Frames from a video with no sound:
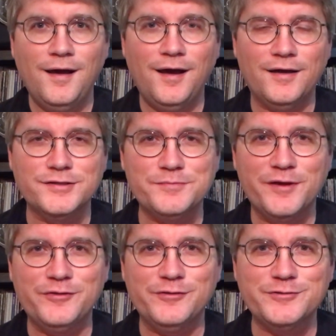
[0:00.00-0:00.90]
Hi, it's
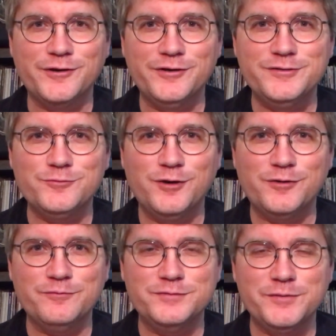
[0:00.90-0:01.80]
Matthew Turnage.
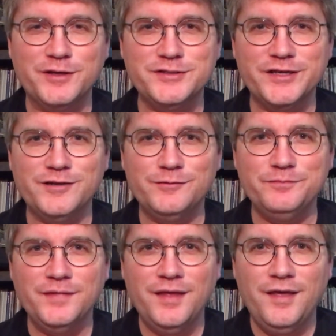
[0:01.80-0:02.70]
Welcome to my channel.
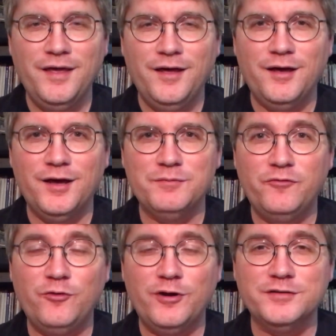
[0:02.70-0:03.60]

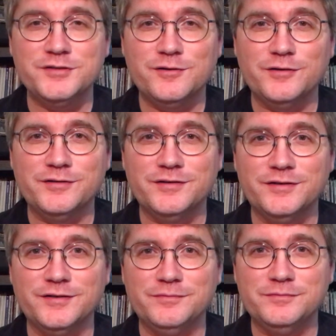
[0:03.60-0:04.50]
Before I start
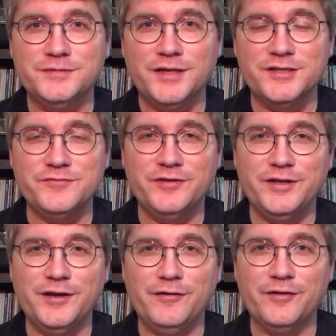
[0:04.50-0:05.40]
today's
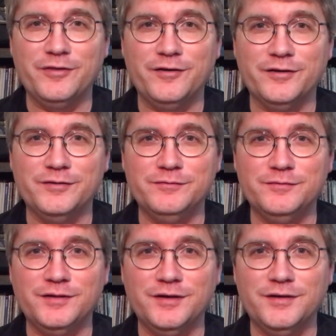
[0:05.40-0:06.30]
video, I thought I'd
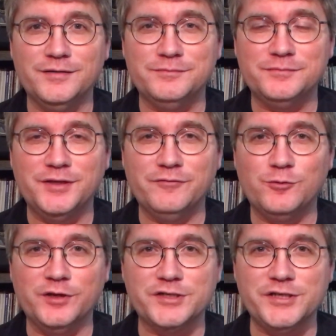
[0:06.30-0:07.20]
give a
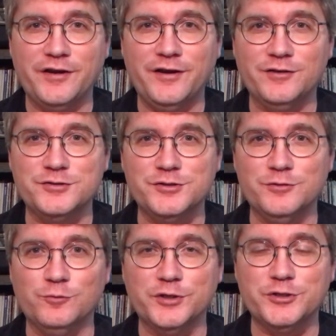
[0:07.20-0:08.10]
quick shout out
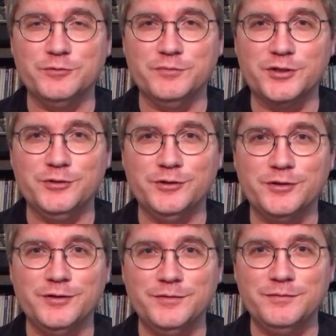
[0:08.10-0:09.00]
to Richard
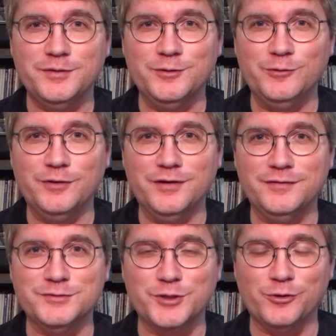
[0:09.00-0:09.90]
McCook, who
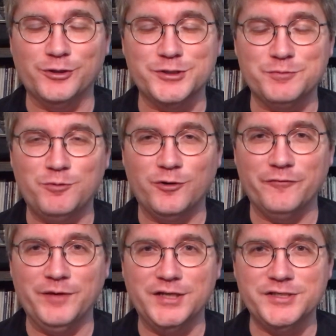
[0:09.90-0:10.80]
is an early supporter
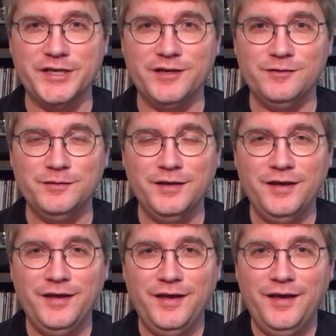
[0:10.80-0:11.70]
of my channel,
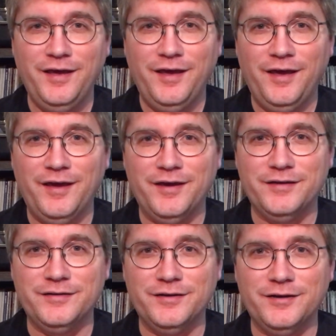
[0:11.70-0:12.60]

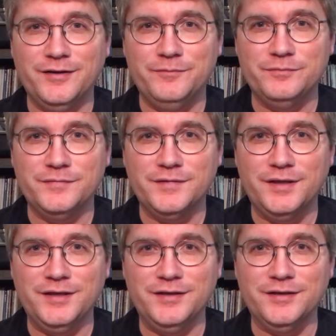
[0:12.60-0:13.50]
and
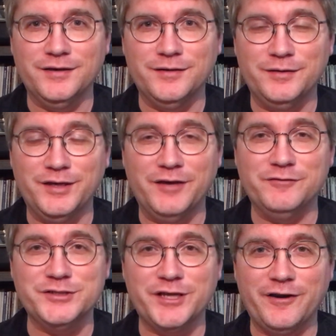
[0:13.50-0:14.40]
he gave
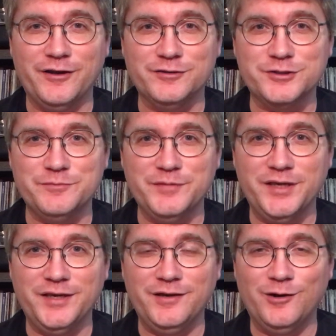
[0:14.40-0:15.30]
a shout out to
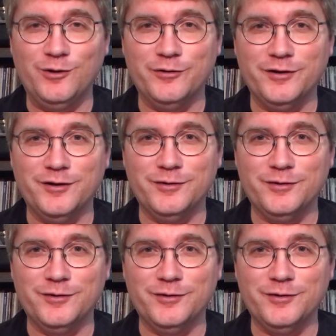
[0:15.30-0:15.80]
me on